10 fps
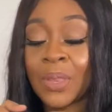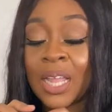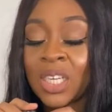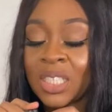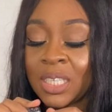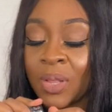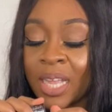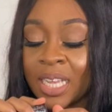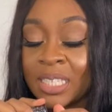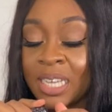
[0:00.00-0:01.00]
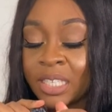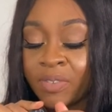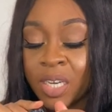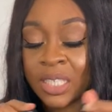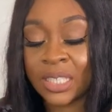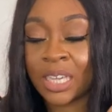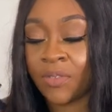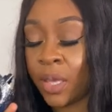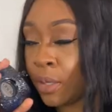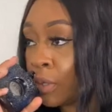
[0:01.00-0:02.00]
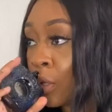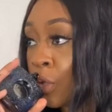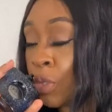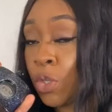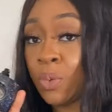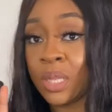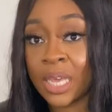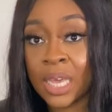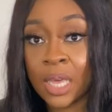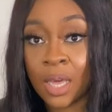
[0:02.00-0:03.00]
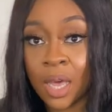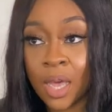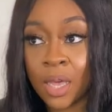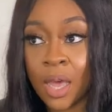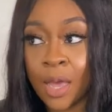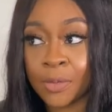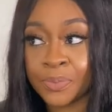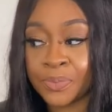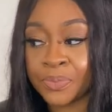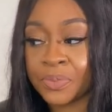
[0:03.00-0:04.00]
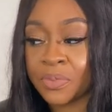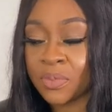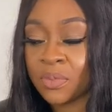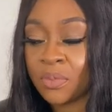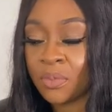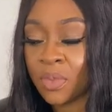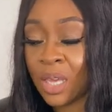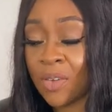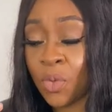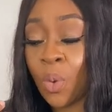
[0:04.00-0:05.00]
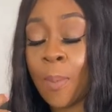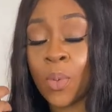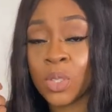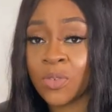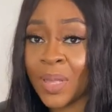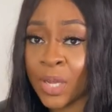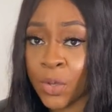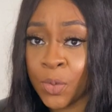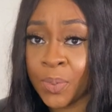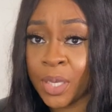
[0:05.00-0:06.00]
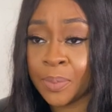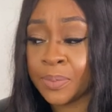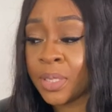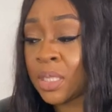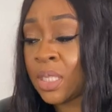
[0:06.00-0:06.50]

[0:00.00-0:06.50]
And I just feel like the intense version is definitely unique. Um, if you are bored of black opium,